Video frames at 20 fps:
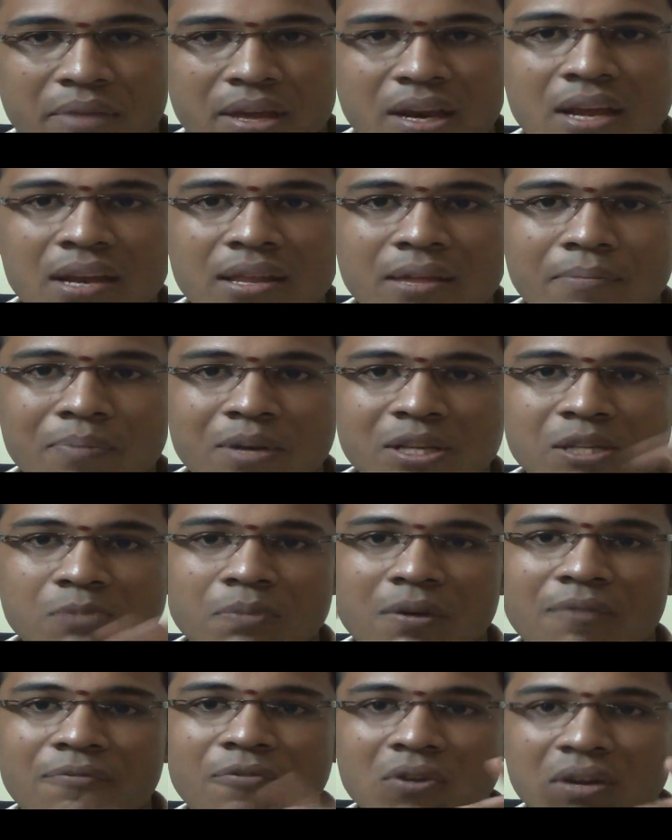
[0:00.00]
mirror, the
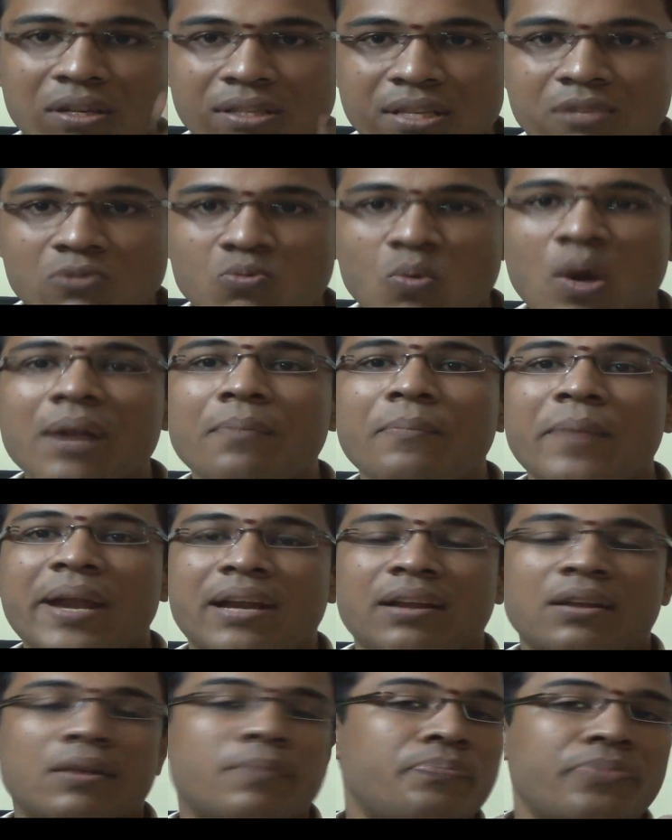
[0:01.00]
principal focus is 1
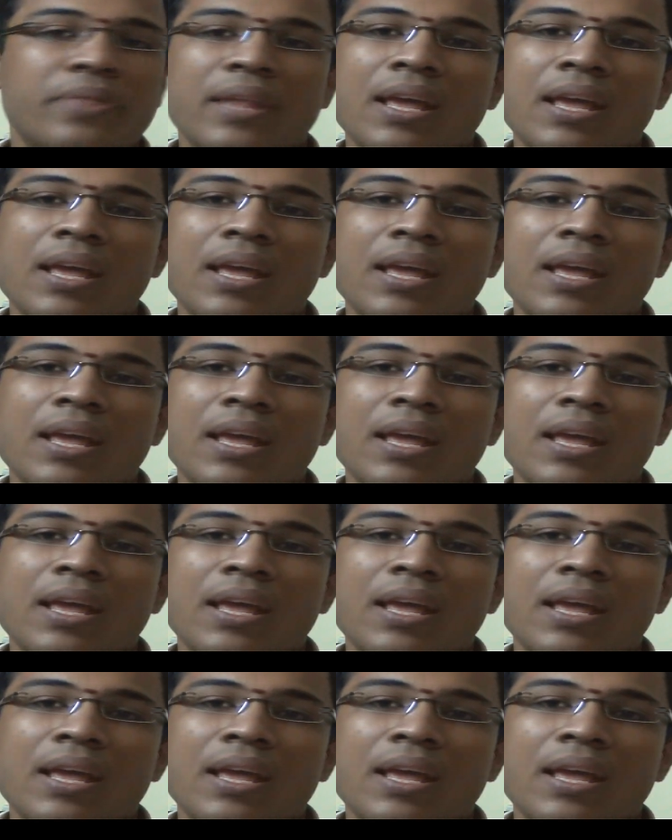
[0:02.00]
meter.